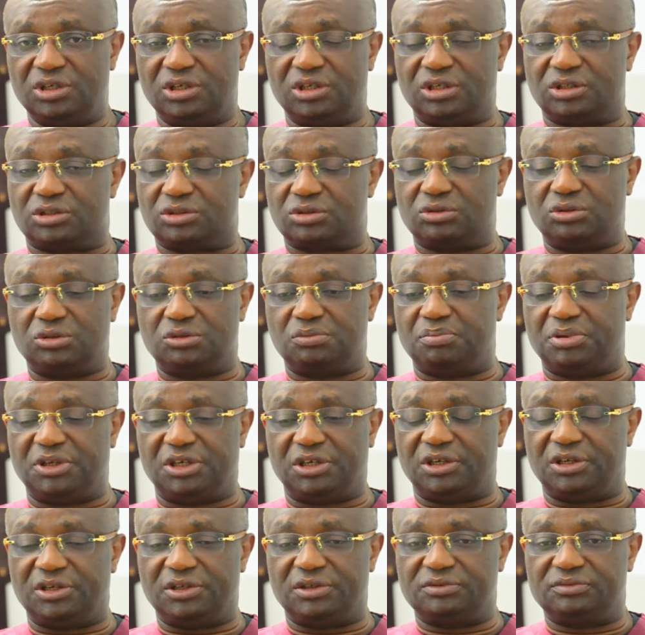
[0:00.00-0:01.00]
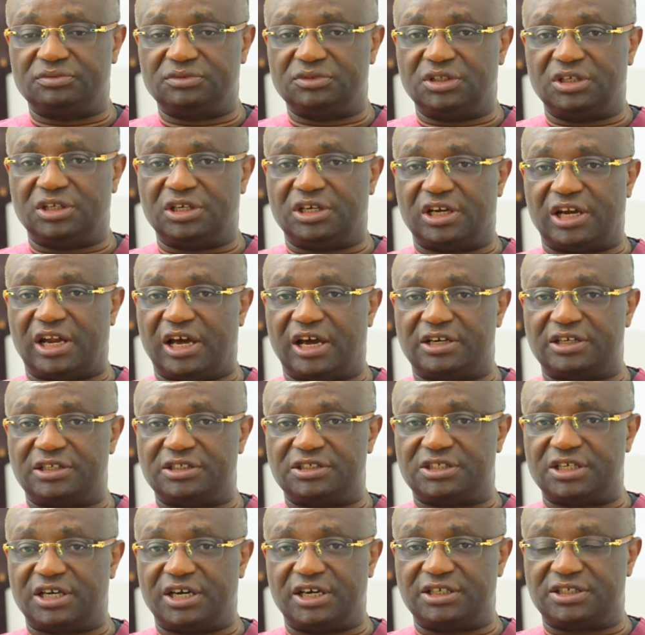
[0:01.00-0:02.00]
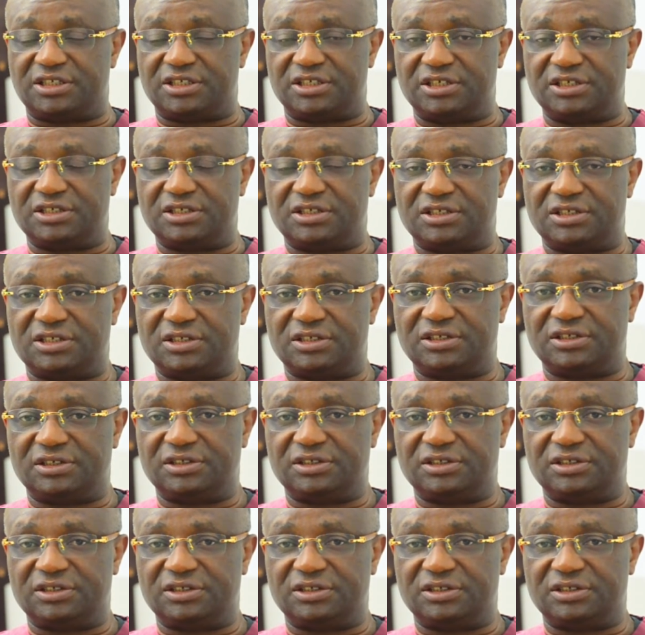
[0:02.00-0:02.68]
It could be laryngitis,